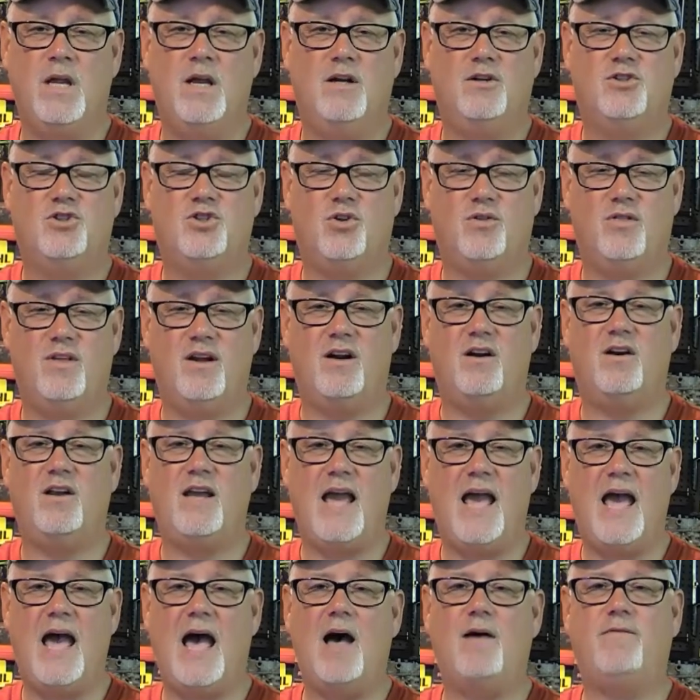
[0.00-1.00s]
So there you
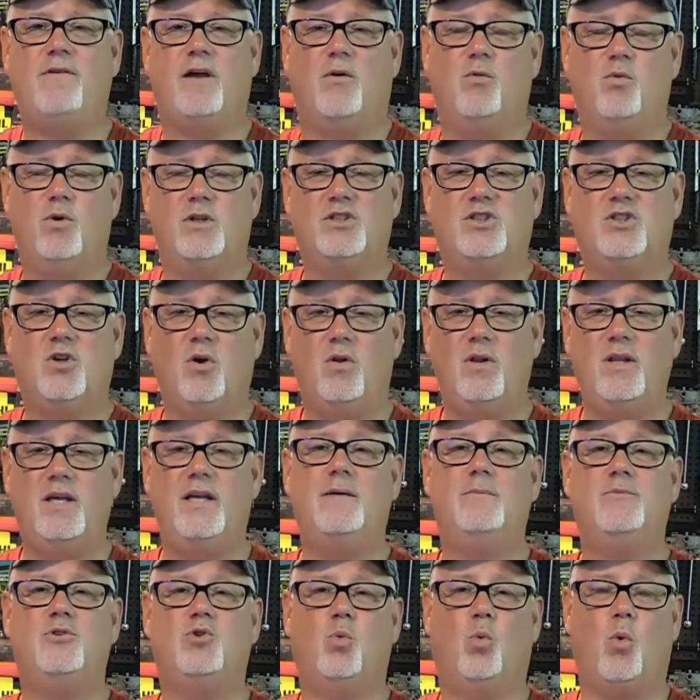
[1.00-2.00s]
have it,
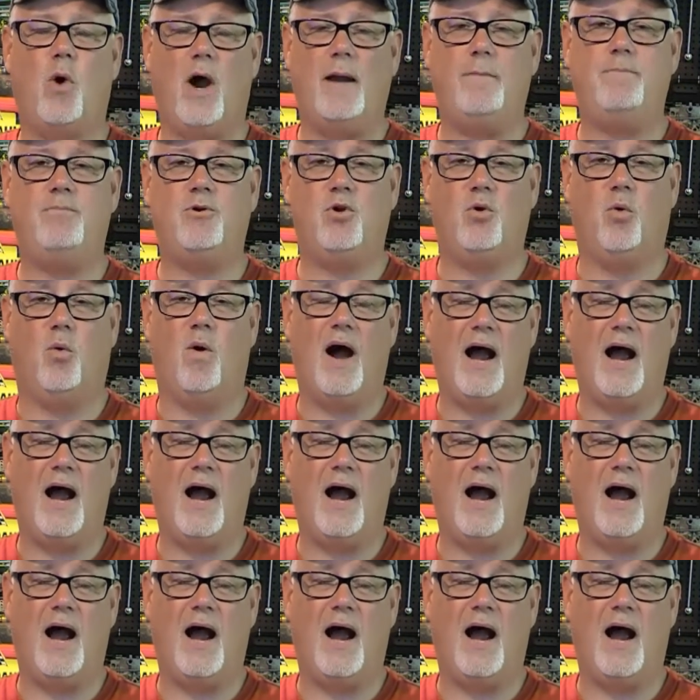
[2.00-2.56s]
Rustoleum's Wipe New.